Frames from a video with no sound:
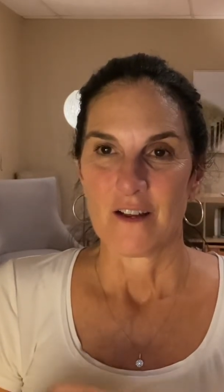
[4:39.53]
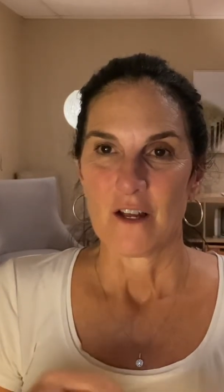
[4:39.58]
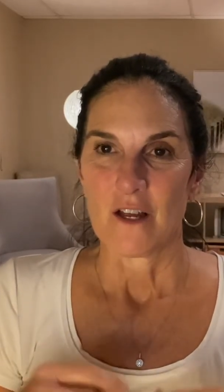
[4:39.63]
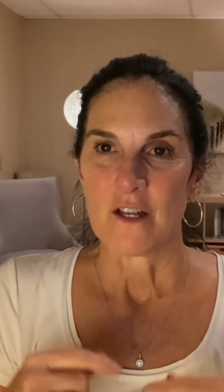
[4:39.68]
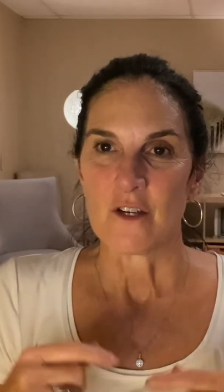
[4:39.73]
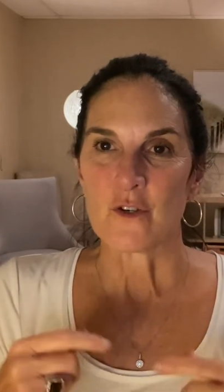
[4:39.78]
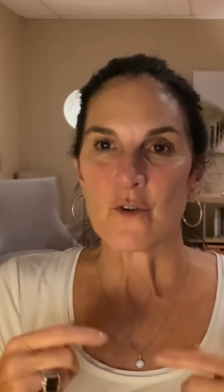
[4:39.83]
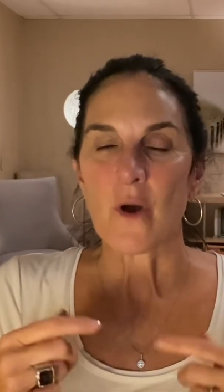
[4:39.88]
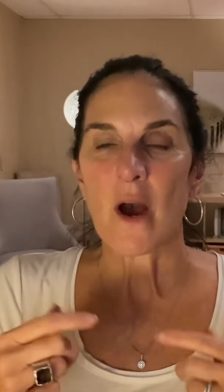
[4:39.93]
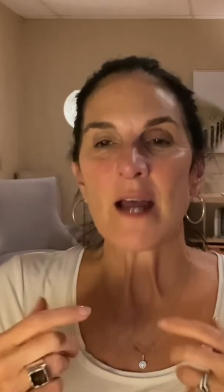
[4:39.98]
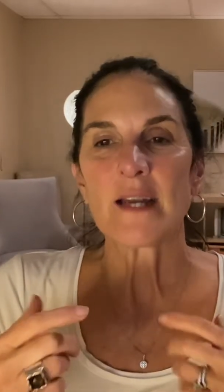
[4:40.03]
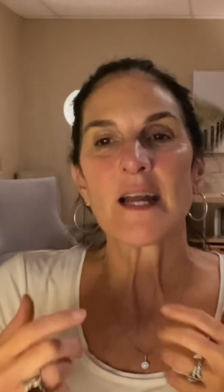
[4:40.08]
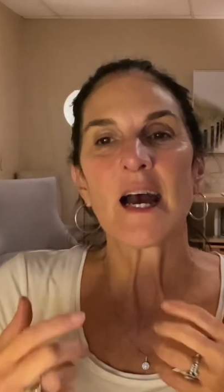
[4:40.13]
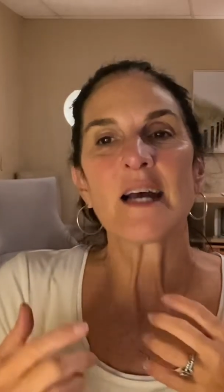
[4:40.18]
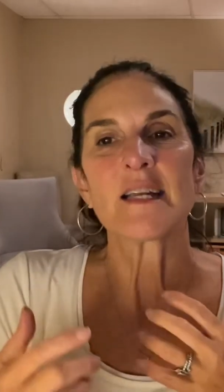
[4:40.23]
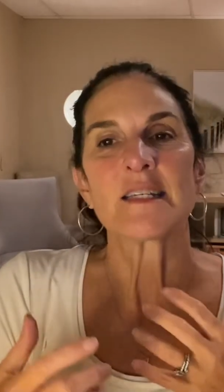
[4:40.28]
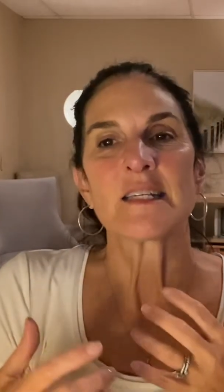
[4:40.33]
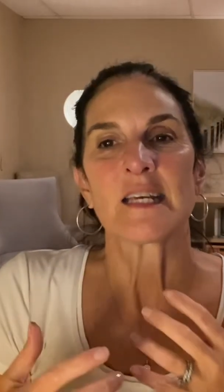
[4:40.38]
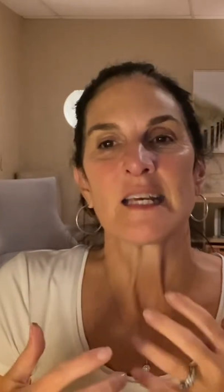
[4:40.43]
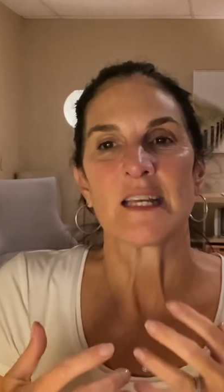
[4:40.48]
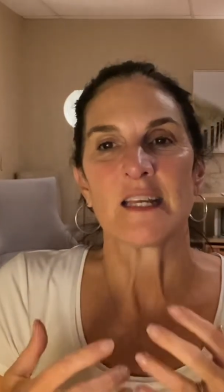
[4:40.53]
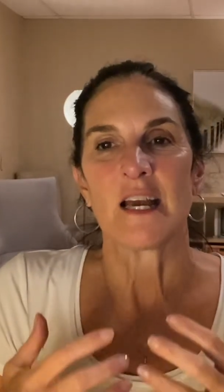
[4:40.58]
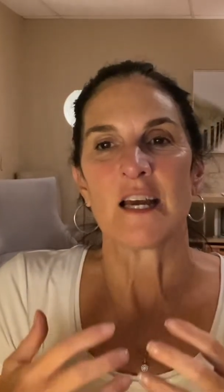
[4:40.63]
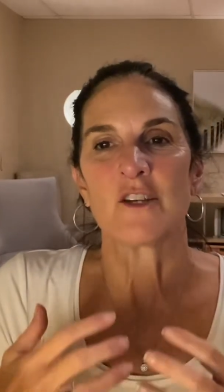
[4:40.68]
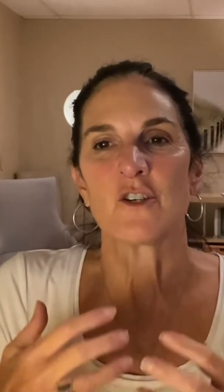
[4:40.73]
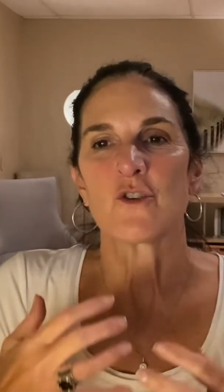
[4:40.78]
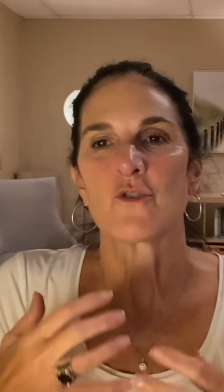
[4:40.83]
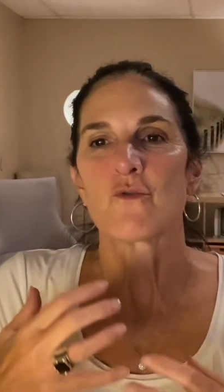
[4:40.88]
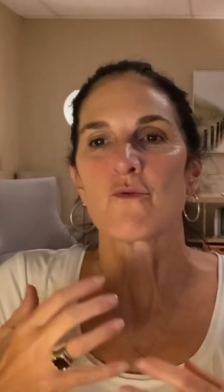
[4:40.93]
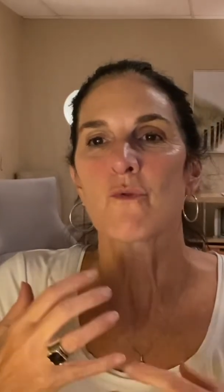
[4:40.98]
and try not to,
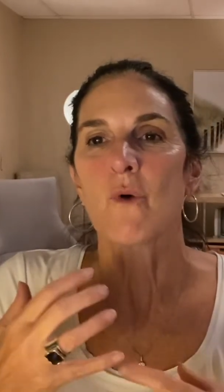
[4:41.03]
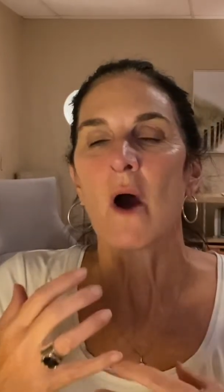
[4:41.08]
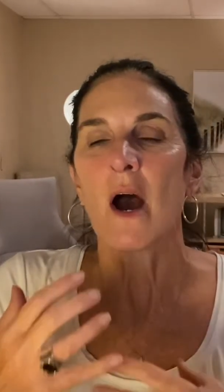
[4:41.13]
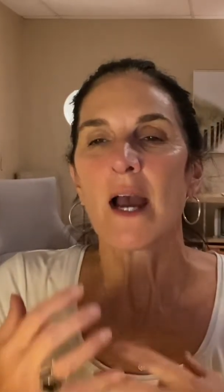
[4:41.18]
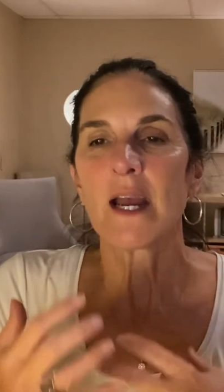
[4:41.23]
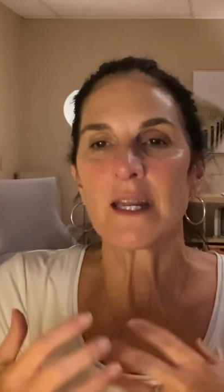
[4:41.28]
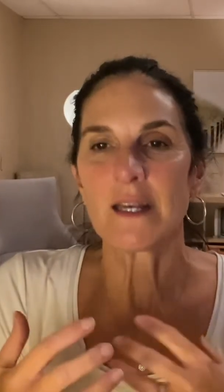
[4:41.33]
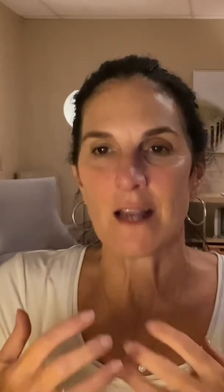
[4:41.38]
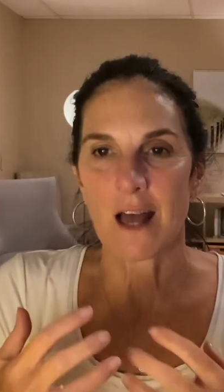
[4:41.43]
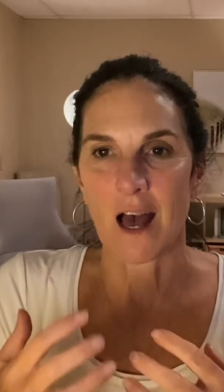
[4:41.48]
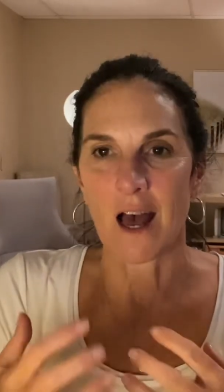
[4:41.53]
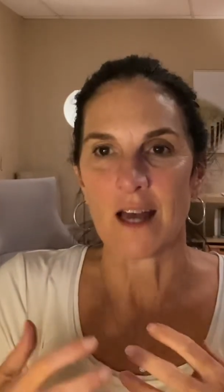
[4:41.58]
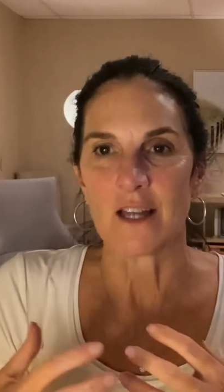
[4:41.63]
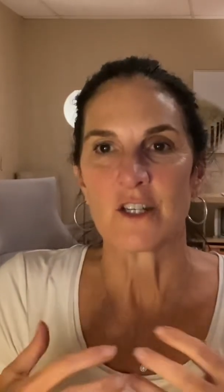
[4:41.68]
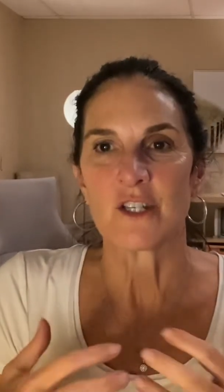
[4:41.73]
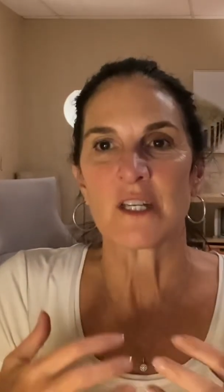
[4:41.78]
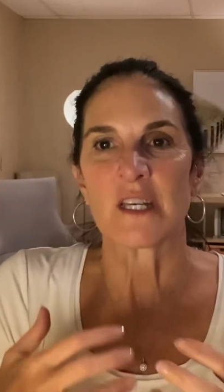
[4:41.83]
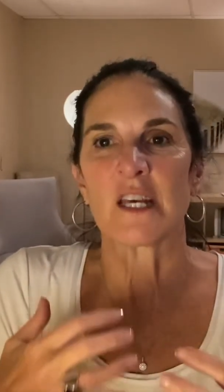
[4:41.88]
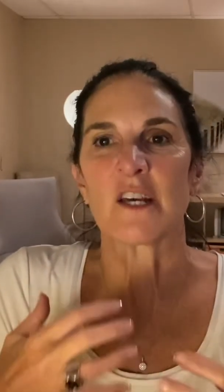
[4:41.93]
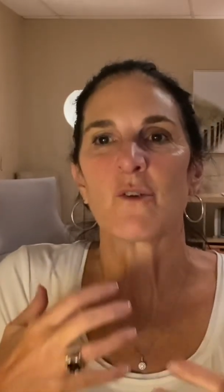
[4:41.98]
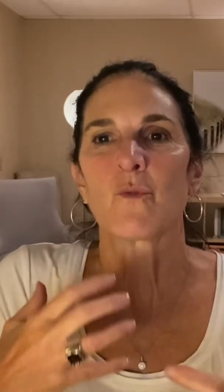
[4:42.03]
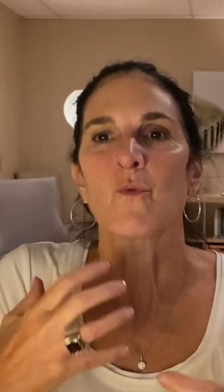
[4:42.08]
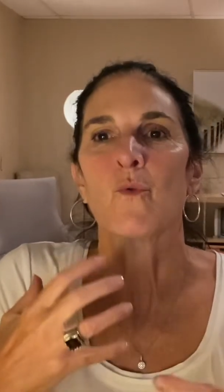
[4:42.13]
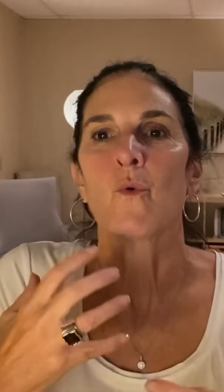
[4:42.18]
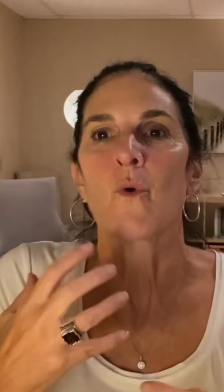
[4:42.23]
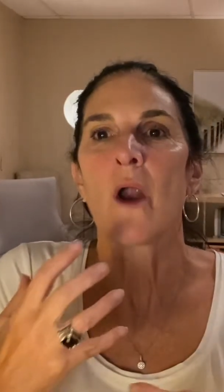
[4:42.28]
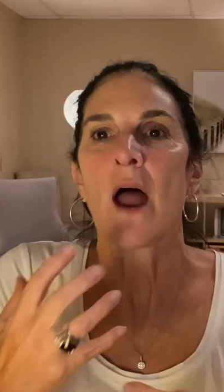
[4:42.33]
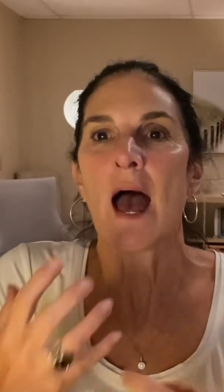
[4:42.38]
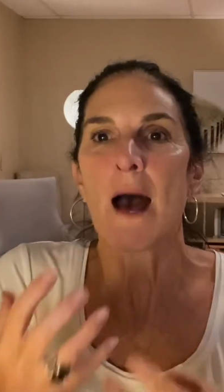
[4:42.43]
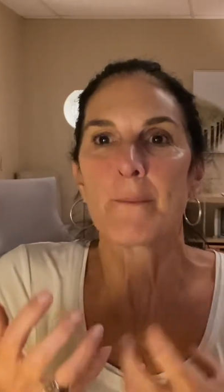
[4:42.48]
and try not to get
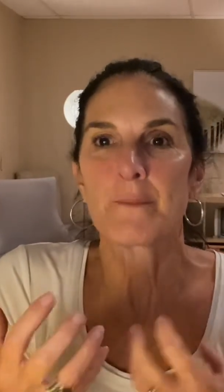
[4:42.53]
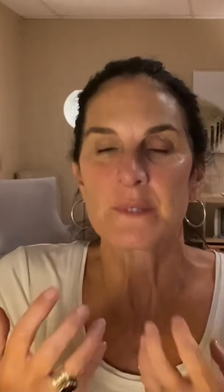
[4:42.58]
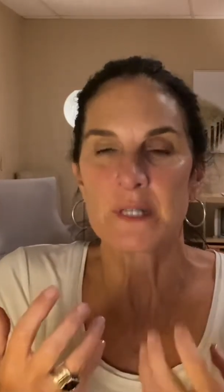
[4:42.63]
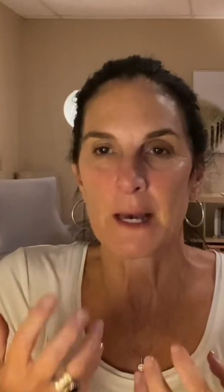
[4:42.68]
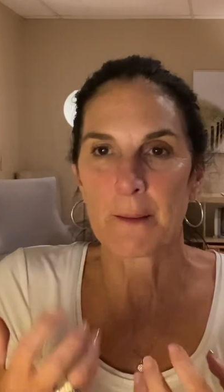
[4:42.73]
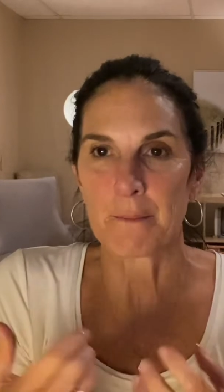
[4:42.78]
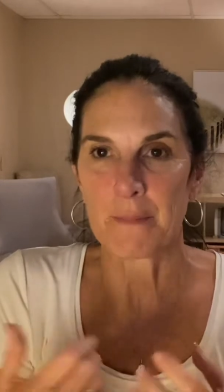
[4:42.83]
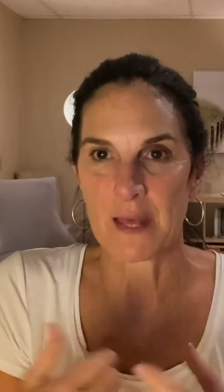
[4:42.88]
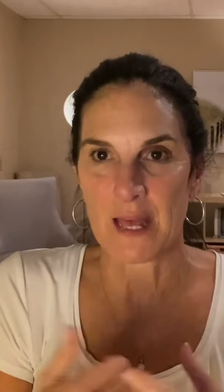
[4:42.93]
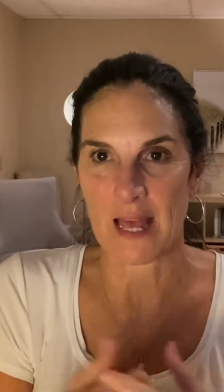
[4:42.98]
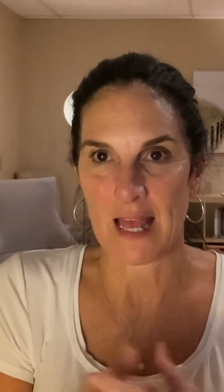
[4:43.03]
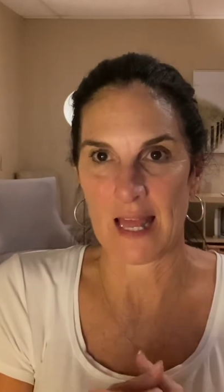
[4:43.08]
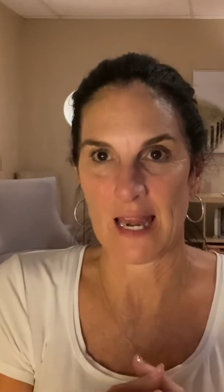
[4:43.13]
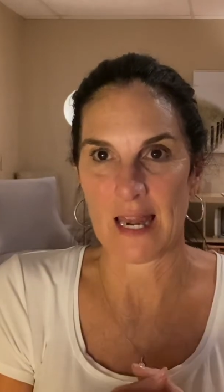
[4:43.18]
wrapped up in